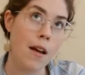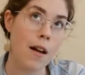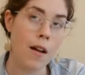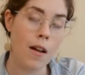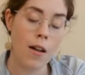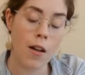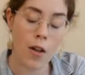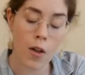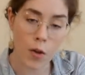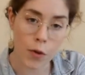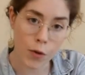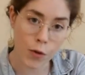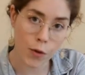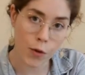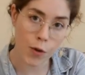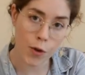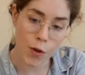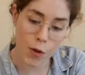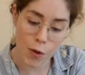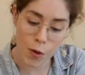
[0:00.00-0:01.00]
I'll
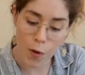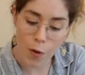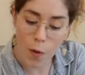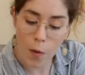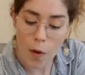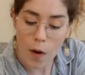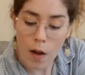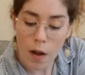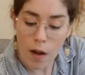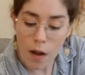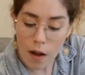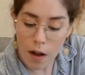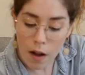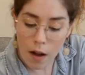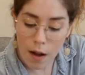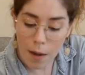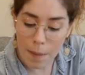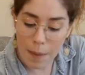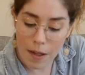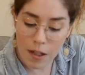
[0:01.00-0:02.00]
do
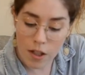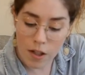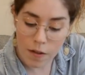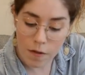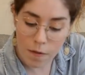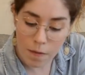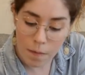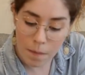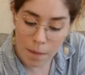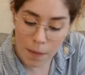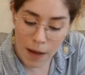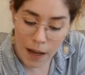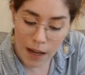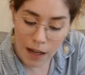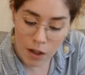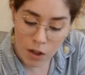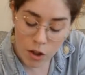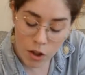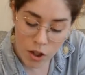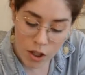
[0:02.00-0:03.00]
a bunch of
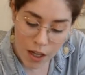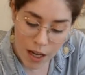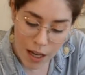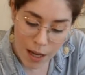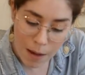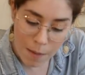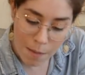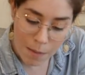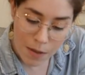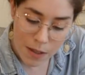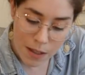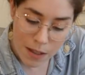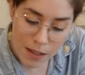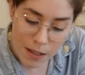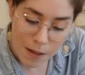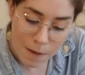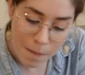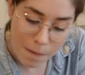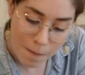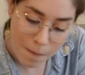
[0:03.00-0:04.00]
petal shapes
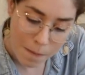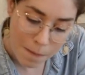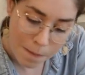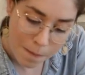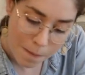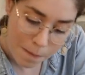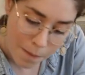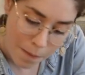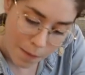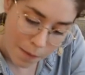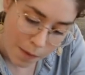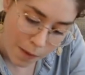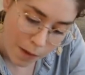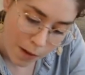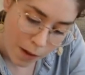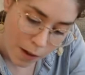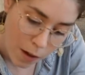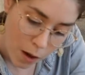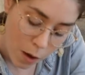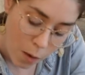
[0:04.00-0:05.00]

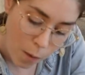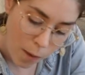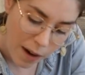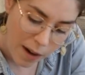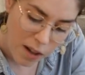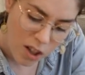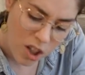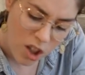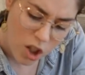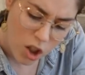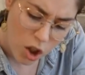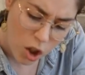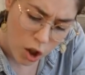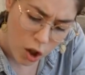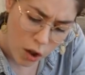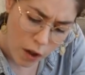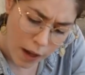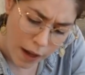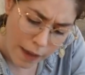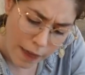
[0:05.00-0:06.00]
around a
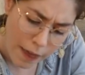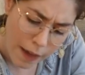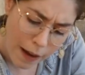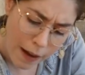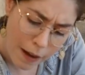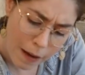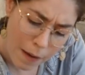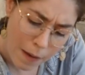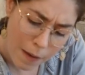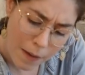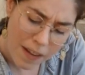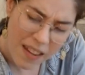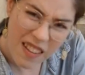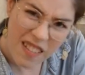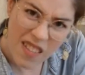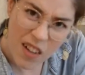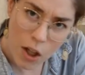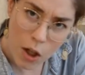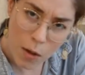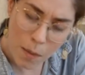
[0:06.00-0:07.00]
circle, I think. Give
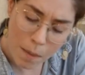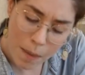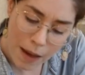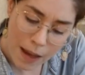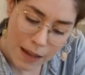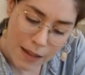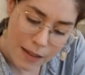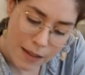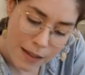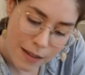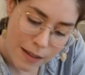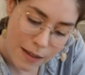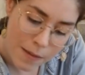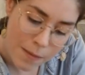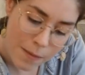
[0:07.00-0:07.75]
it a good base.